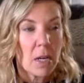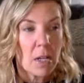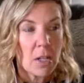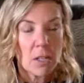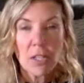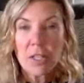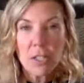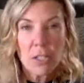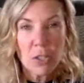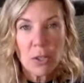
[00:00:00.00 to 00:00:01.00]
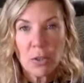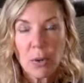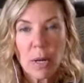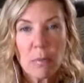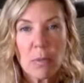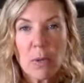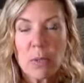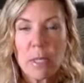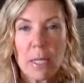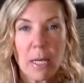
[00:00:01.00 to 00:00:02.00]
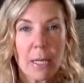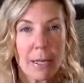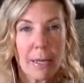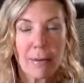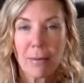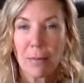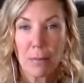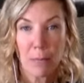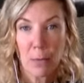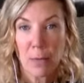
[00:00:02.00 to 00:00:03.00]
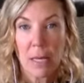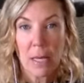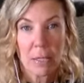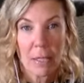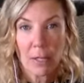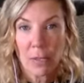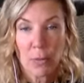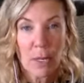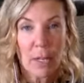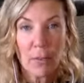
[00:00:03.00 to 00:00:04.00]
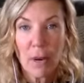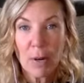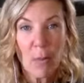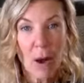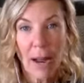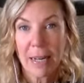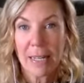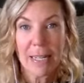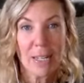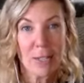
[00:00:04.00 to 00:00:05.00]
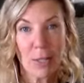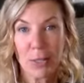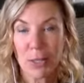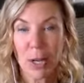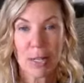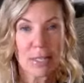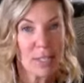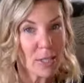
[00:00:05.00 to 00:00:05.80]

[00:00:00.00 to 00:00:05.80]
Listening to great music. Like for me, it's like drinking red wine and eating dark chocolate.